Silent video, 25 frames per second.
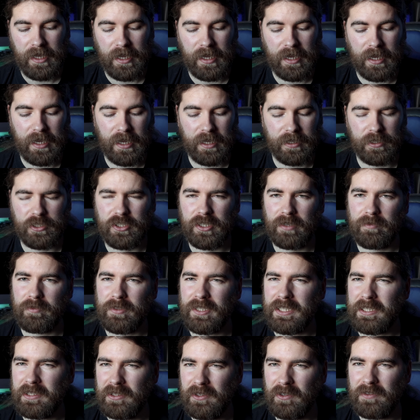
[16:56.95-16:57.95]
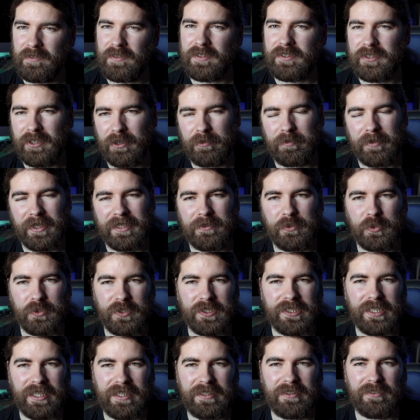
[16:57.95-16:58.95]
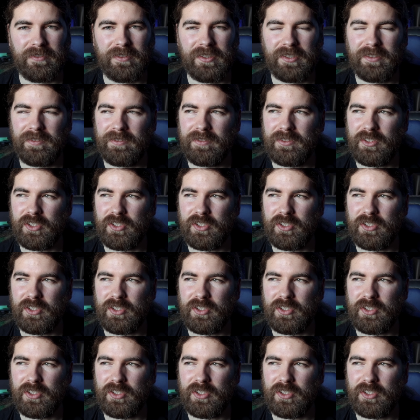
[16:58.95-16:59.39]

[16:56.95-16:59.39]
And generally a lot of the time they will send